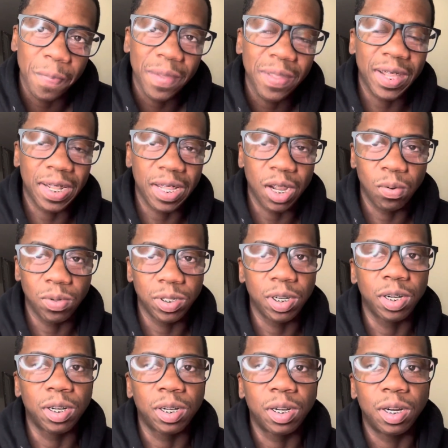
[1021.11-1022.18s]
that was
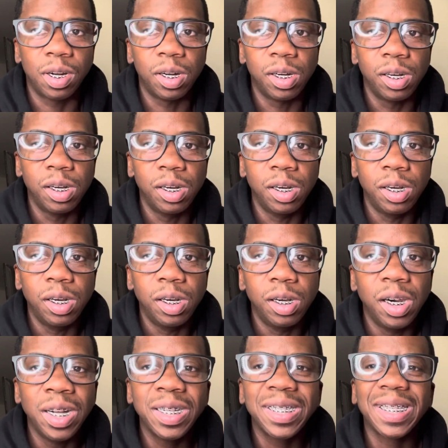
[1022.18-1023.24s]
her.
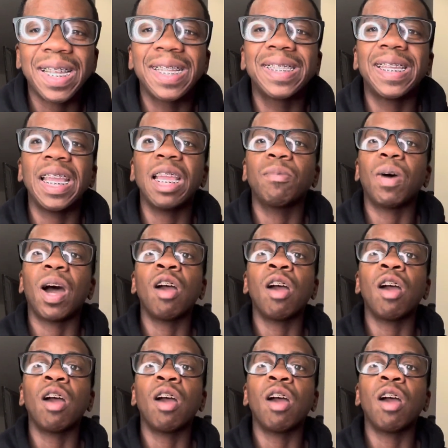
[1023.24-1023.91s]
And it's like, damn, I